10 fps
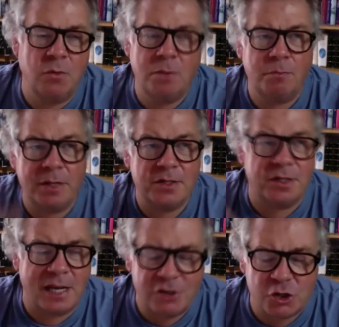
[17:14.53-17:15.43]
no one pays
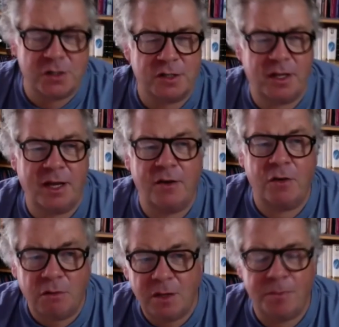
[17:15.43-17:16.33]
attention to that.
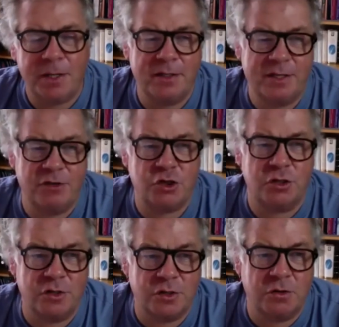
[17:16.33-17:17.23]
All they pay
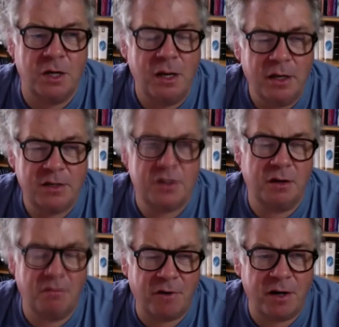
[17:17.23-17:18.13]
attention to is the
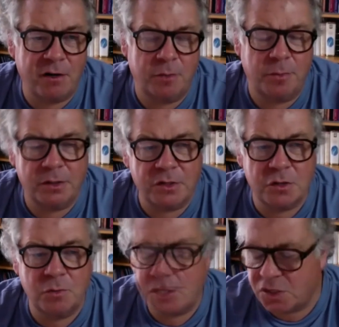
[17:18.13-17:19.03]
environment.
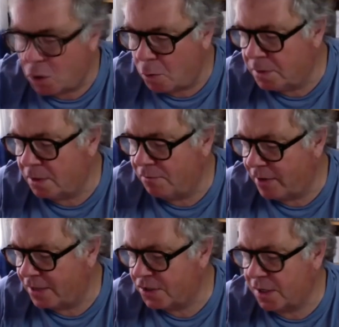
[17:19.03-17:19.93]
So we stopped
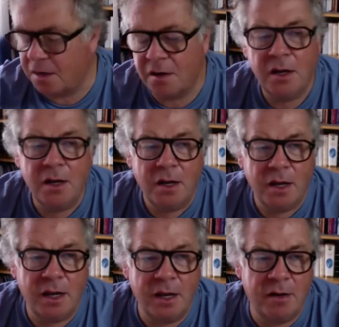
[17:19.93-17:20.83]
investing
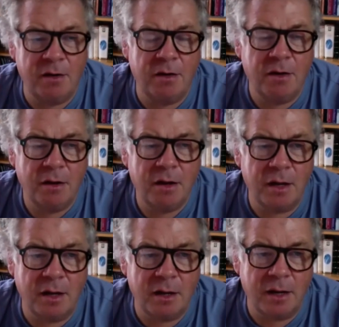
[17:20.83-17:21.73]
in
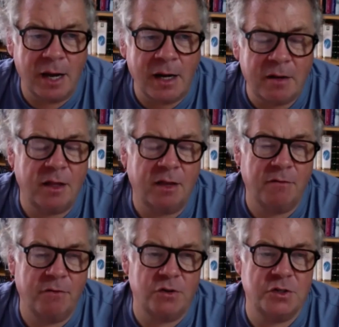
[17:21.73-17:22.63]
anything
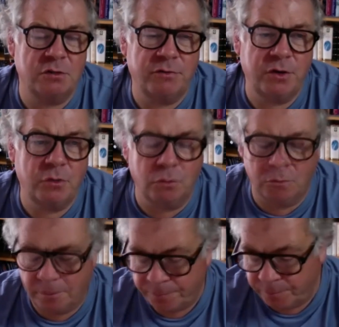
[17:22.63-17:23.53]
fossil fuel.